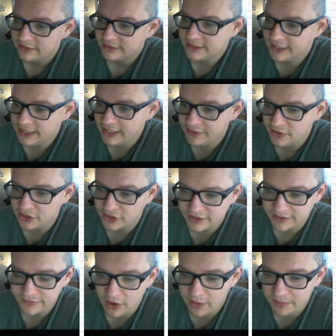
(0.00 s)
to get in there because
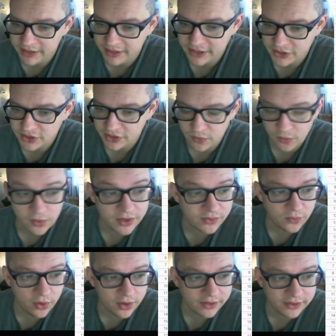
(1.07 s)
they've all beaten each other
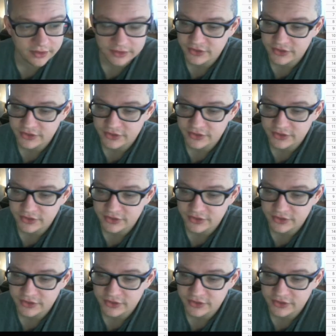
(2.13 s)
1-1.